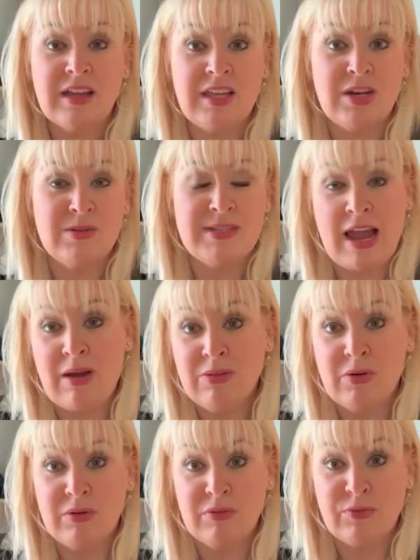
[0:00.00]

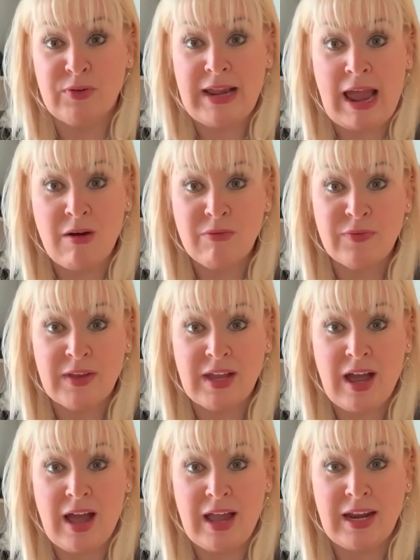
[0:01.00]
download a free outfit
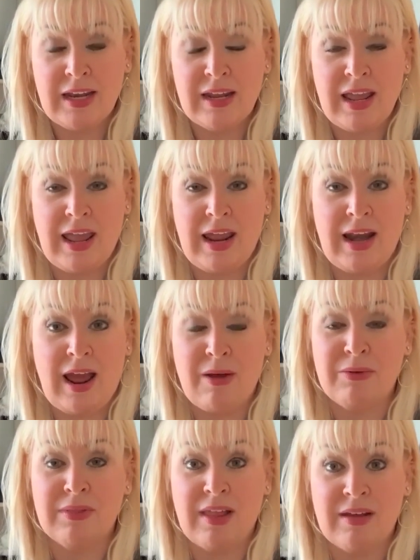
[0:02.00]
guide. And I
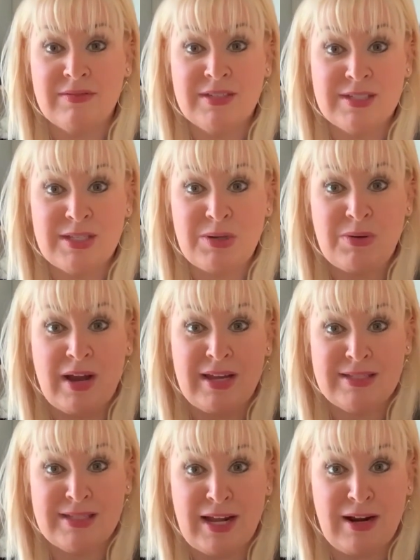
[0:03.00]
would love to see you
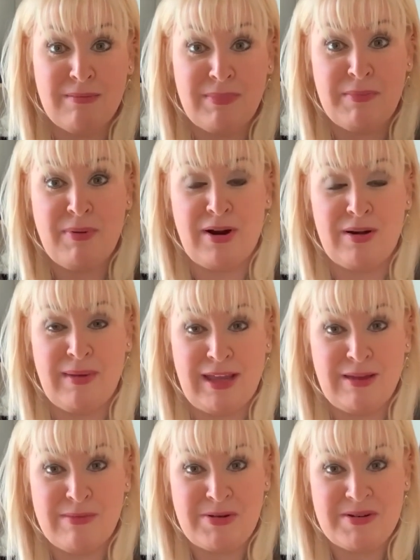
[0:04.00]
guys there and be part of my
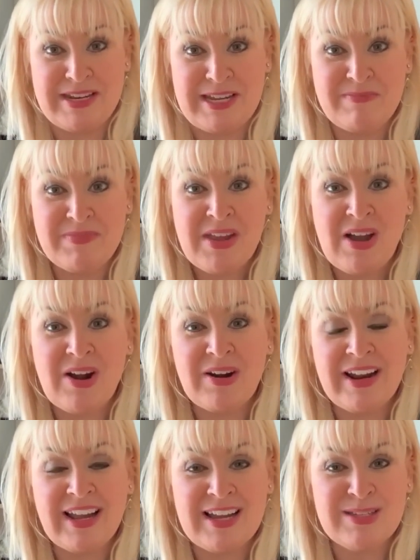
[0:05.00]
community. All
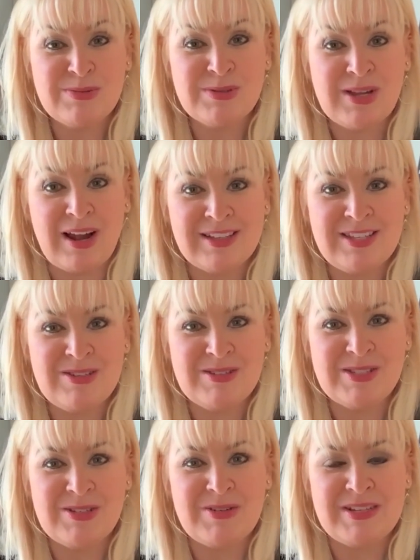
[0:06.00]
right, guys, we'll talk to you
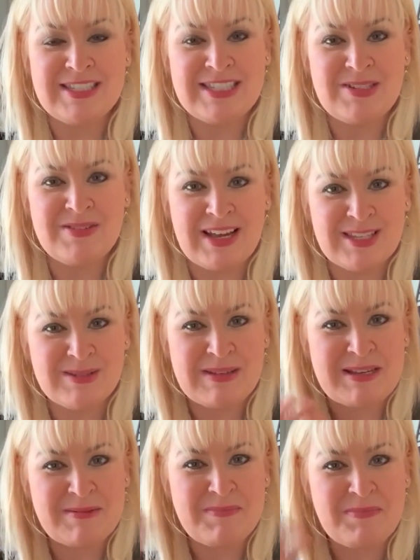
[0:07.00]
soon and see you next
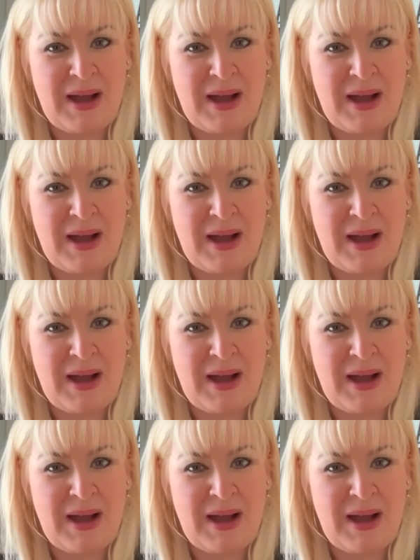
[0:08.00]
week.